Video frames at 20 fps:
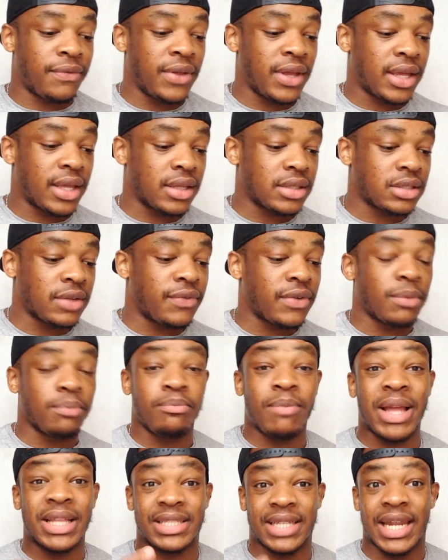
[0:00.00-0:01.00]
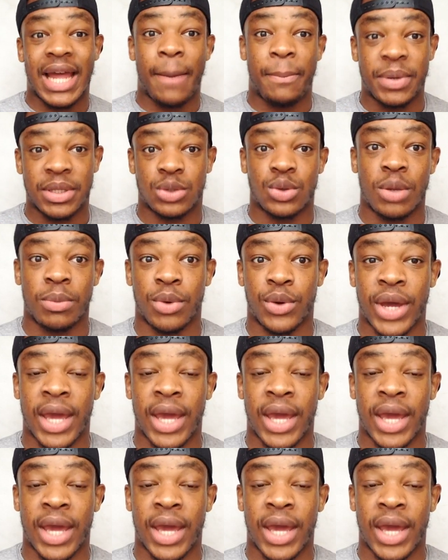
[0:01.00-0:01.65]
I think something mentally happened to him.